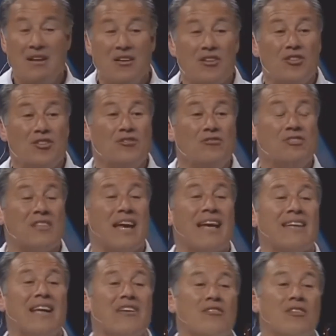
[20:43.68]
You sat
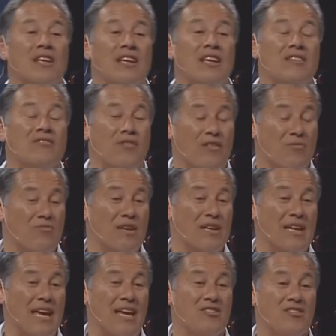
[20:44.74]
not only here for 3
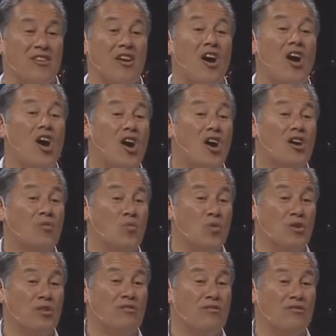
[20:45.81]
days on a hard
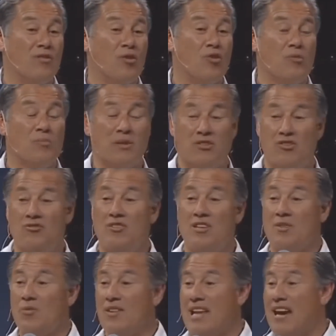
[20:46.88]
wooden floor, but you did
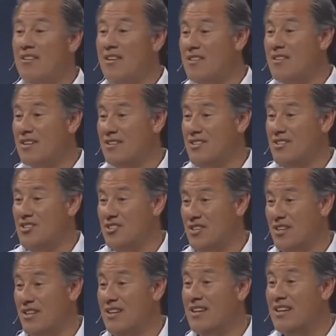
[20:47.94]
it without air
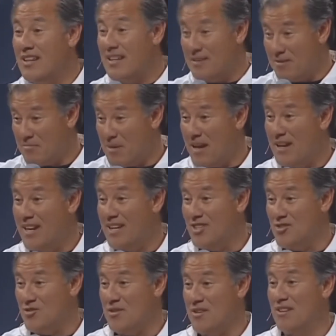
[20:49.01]
conditioning. In my
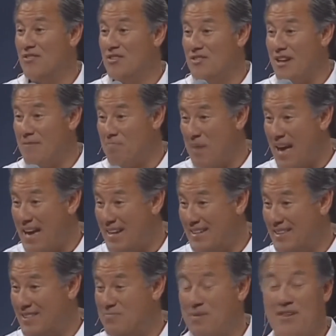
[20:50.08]
country, if it's not
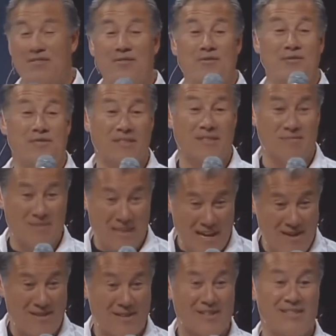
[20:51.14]
padded pews and
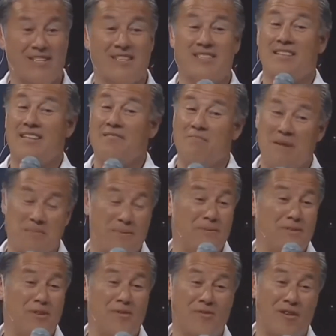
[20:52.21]
air conditioning, people
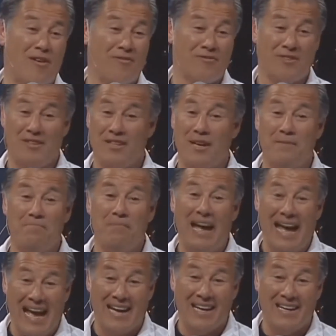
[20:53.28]
don't often come
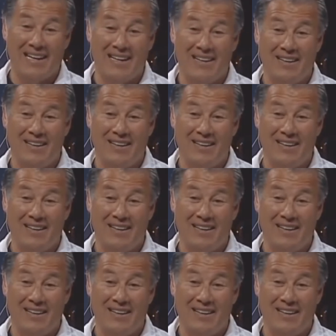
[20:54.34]
back.